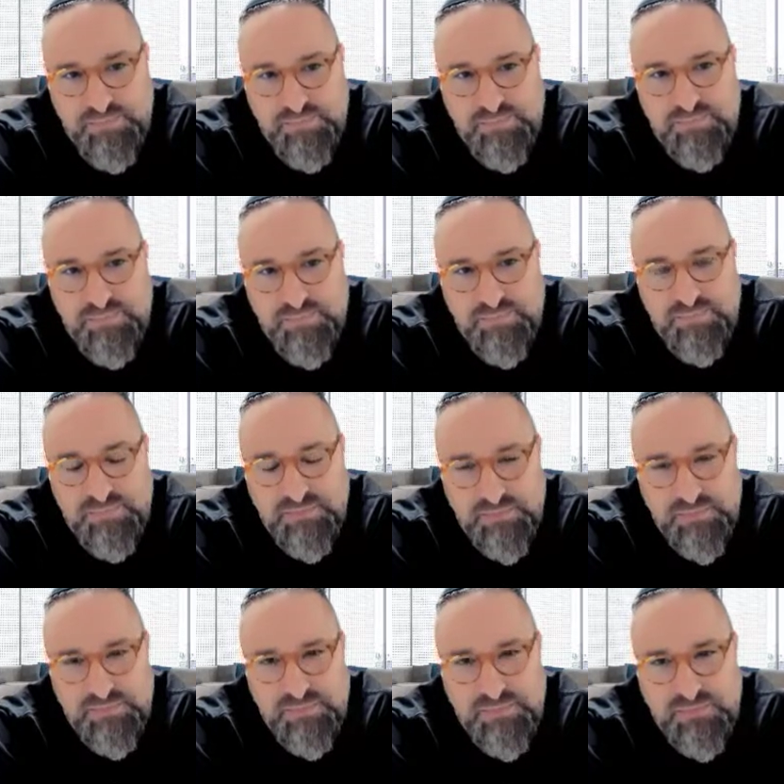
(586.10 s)

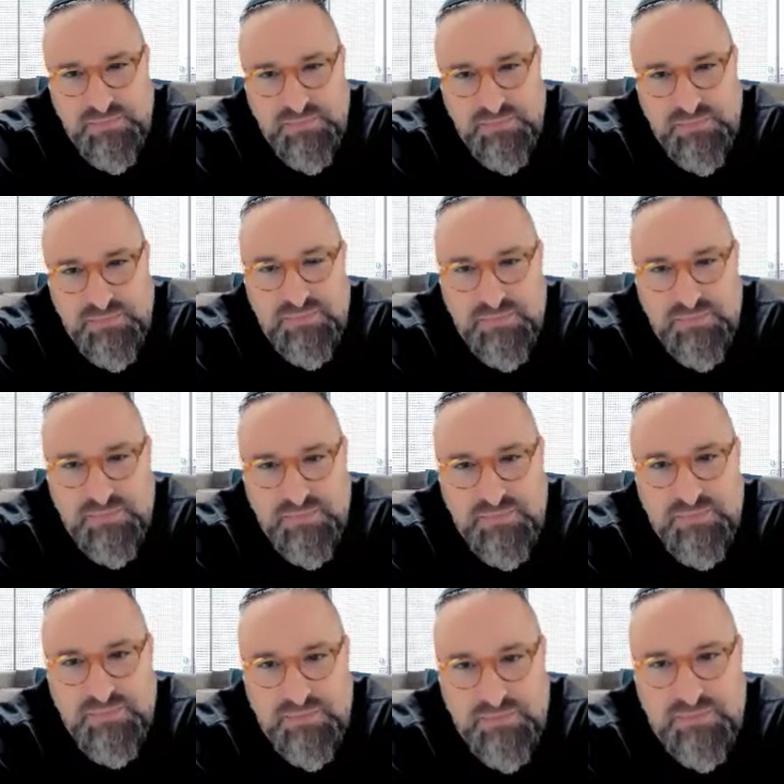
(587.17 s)

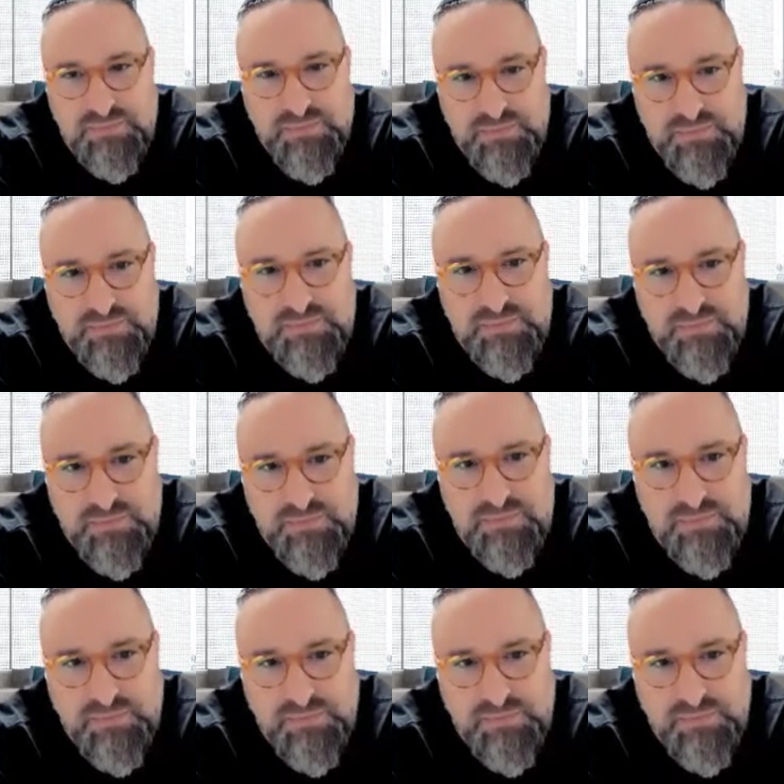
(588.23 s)
The person shown says nothing.